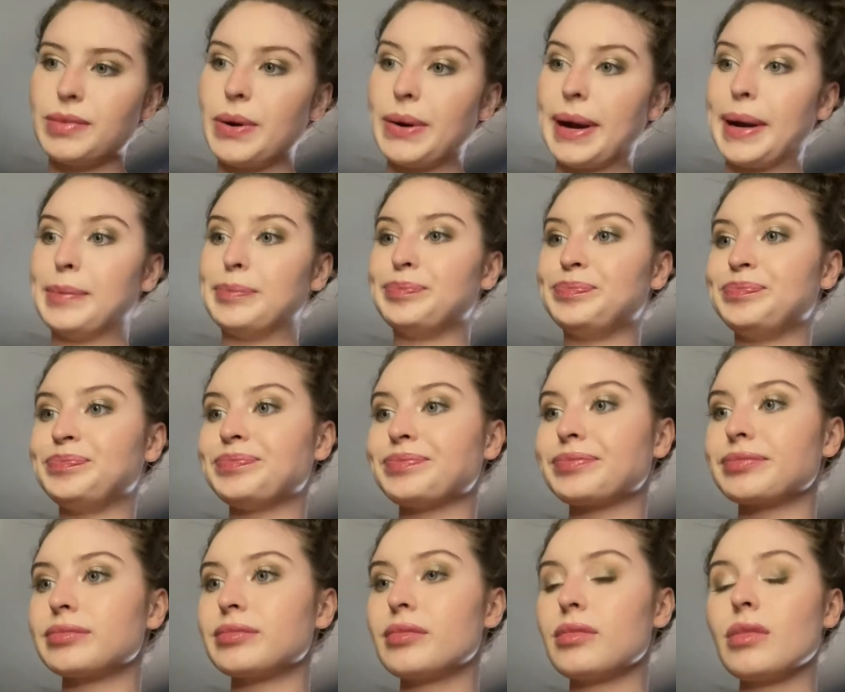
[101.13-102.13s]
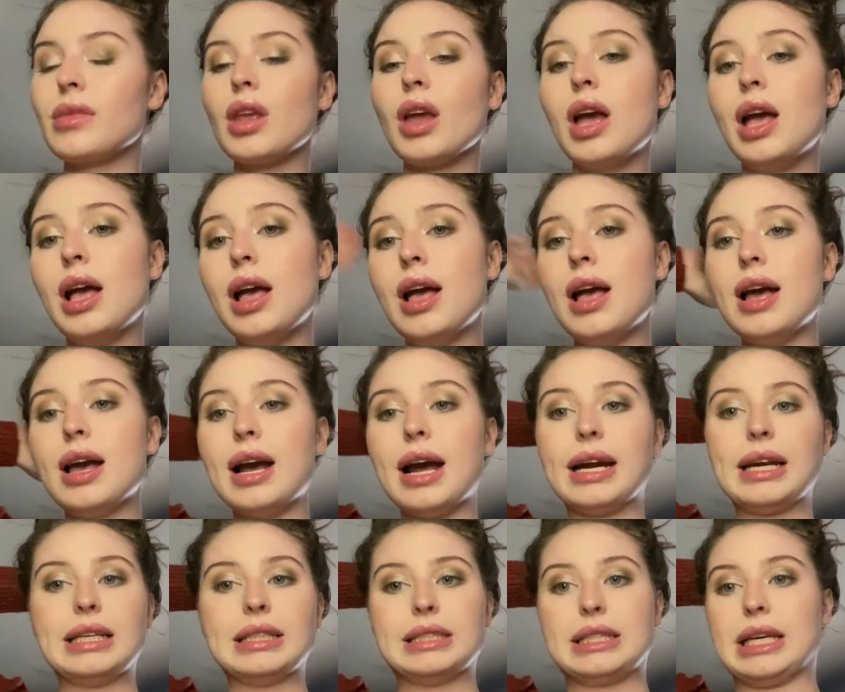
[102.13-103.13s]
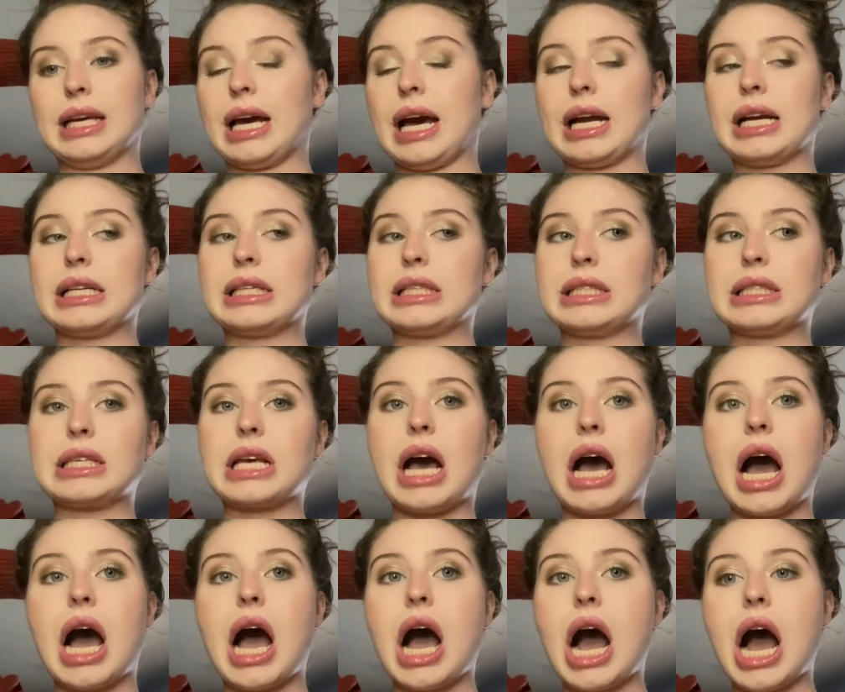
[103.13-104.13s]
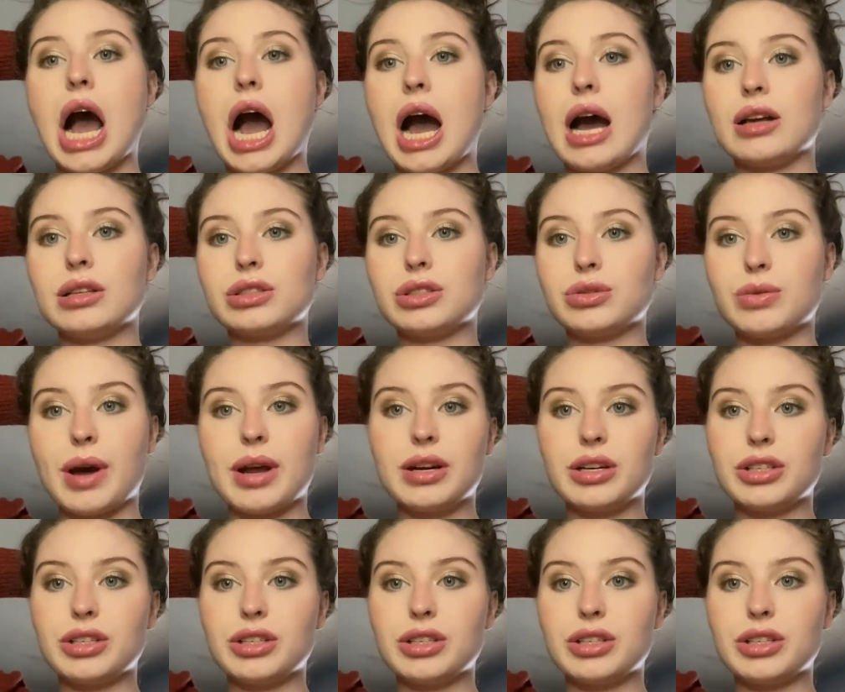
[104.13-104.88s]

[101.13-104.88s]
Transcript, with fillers: okay, I need to get out of this hot sweater